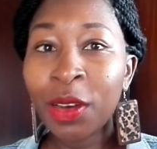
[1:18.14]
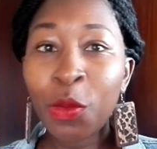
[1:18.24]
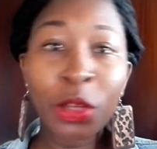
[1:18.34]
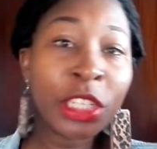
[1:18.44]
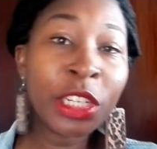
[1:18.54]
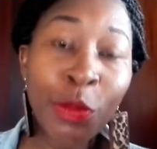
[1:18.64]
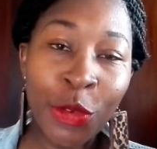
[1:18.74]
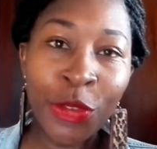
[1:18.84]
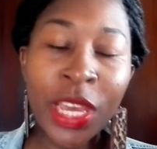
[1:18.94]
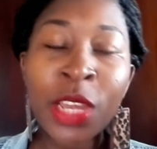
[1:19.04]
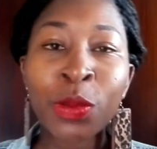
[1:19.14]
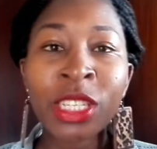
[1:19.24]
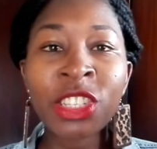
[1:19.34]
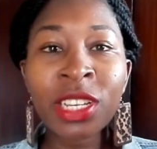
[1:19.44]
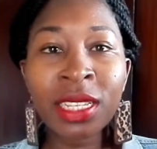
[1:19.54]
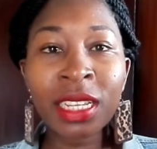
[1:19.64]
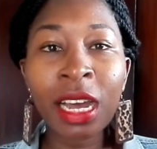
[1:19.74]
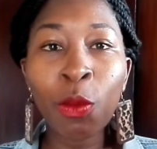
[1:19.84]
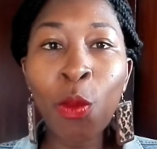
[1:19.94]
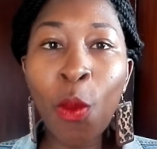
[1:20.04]
watch a movie. It was
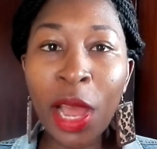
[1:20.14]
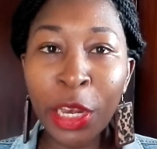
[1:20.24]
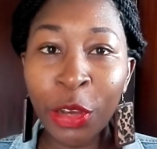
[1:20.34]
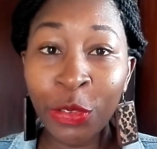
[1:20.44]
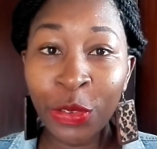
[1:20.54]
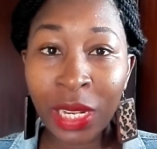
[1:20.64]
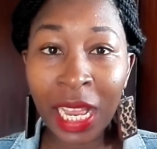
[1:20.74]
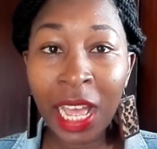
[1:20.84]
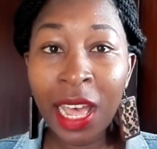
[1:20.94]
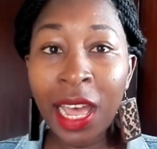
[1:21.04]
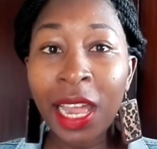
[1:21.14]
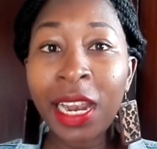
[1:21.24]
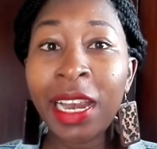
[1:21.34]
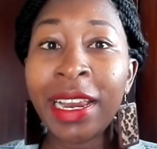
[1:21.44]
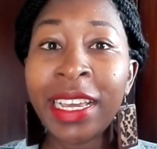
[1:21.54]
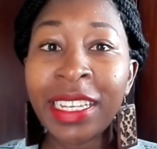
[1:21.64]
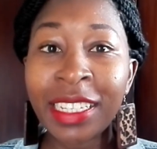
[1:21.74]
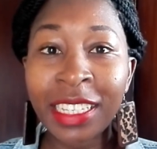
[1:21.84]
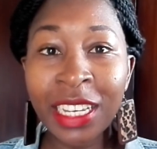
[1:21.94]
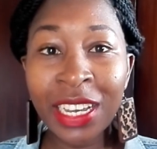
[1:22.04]
just a wonderful
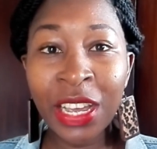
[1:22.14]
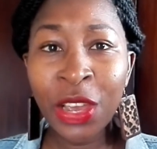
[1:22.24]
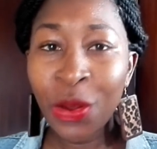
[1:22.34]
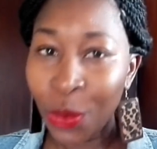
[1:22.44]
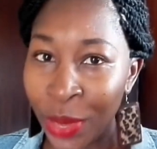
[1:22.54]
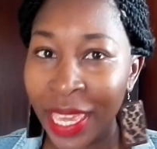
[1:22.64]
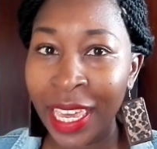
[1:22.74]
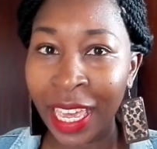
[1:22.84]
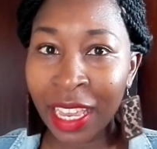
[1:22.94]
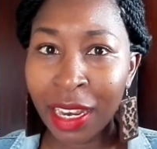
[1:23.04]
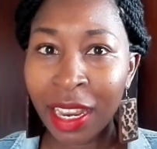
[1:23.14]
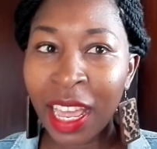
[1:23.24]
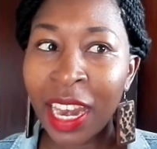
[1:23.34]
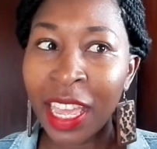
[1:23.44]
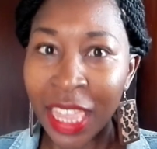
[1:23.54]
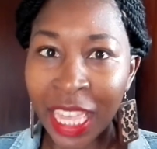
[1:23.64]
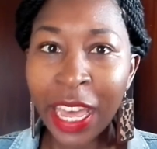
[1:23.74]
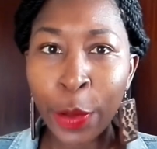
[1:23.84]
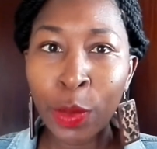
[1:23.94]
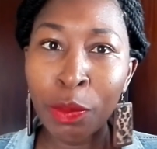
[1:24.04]
lazy weekend, and I
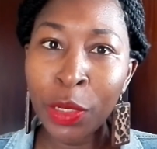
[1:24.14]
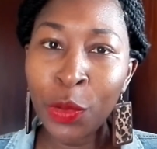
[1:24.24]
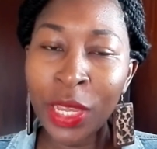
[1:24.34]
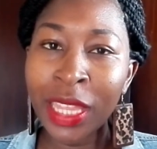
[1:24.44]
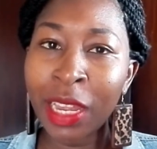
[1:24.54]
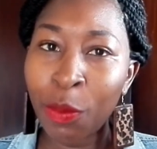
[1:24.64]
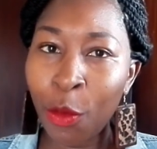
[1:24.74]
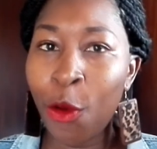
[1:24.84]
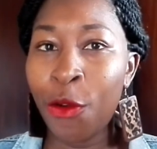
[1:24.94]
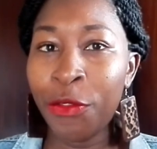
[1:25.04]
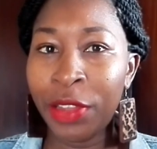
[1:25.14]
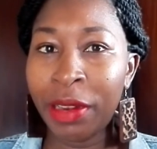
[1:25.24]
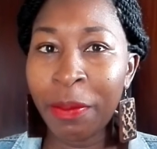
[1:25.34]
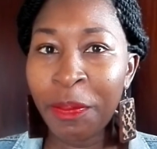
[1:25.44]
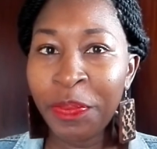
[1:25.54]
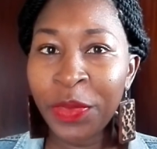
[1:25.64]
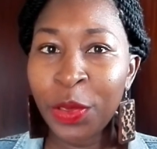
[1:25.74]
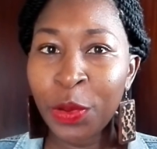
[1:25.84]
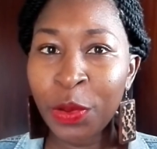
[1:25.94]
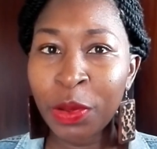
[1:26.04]
think I will be doing that more often.
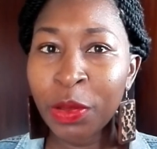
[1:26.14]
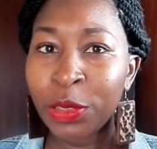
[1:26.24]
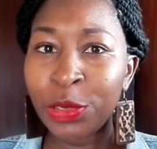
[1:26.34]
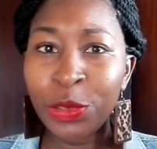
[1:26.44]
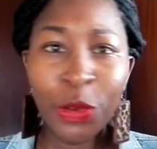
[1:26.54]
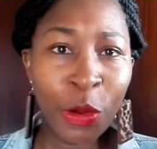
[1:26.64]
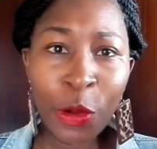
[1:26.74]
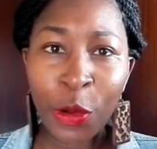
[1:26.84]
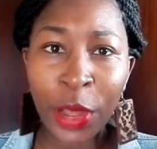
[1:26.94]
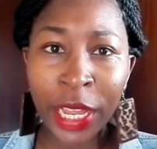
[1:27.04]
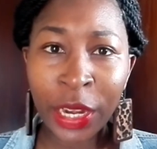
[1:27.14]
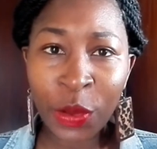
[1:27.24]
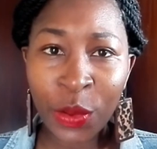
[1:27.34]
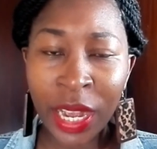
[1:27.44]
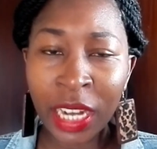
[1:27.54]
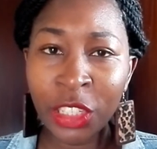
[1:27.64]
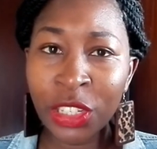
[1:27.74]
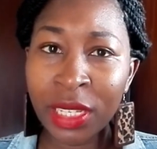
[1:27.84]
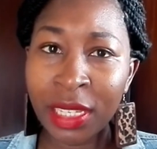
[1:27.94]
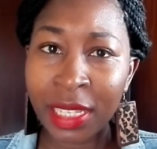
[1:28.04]
You know, don't go anywhere,
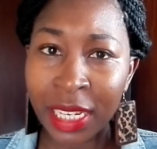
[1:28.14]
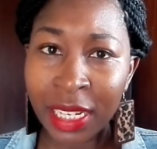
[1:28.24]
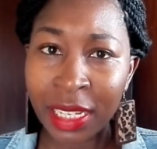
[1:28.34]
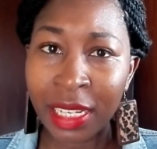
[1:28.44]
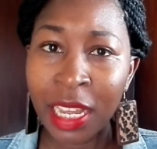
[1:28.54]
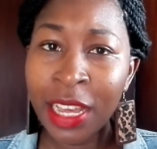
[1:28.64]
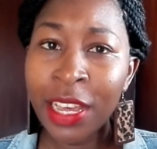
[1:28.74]
just sit,